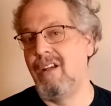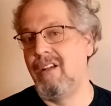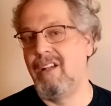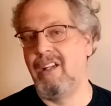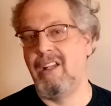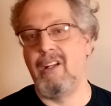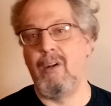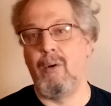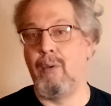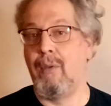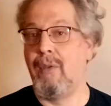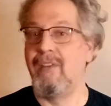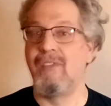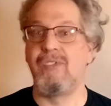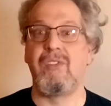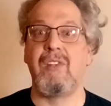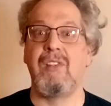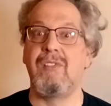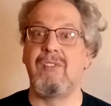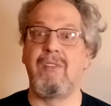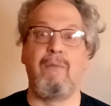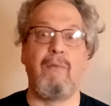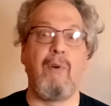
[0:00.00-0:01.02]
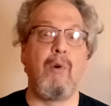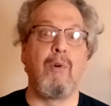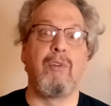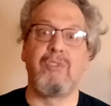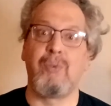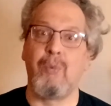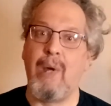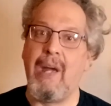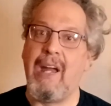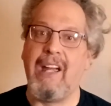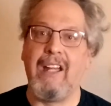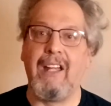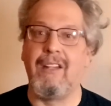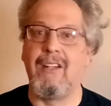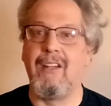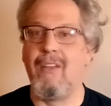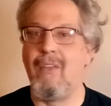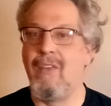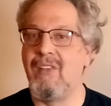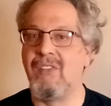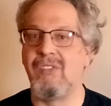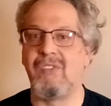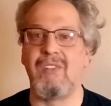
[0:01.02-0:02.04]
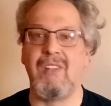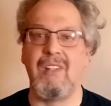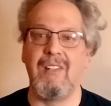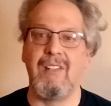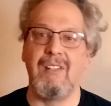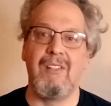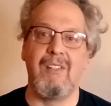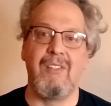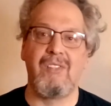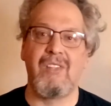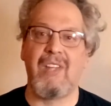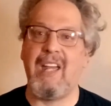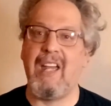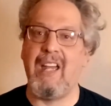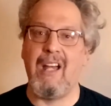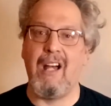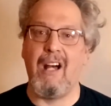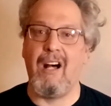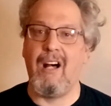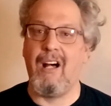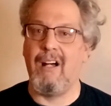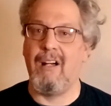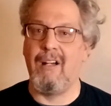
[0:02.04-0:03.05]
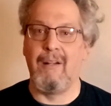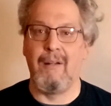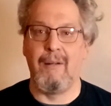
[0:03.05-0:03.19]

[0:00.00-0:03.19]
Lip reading: a Volkswagen, this is a,